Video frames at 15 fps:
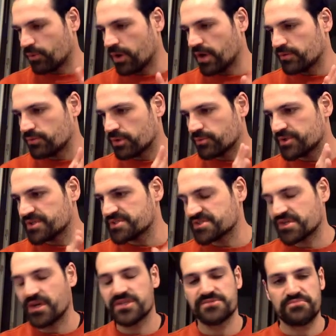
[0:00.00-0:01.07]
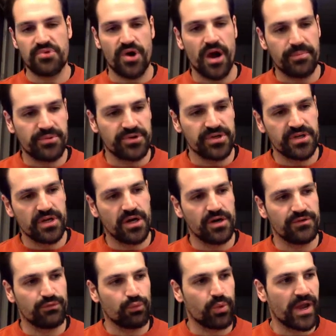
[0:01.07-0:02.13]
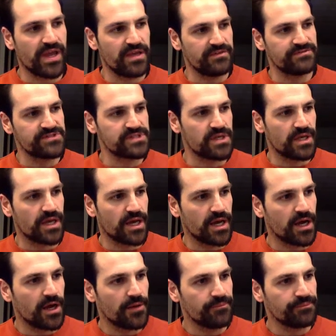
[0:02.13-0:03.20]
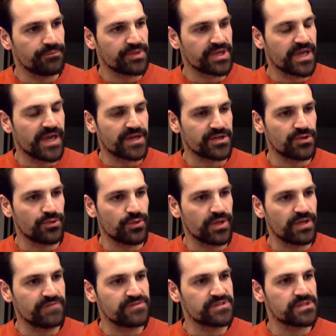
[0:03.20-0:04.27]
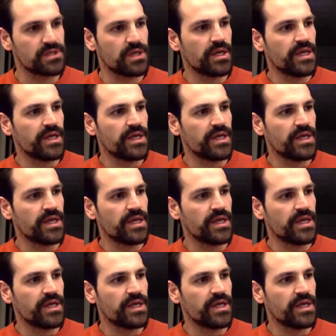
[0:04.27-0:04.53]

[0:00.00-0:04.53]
1, where we discuss property of waves, mechanical waves.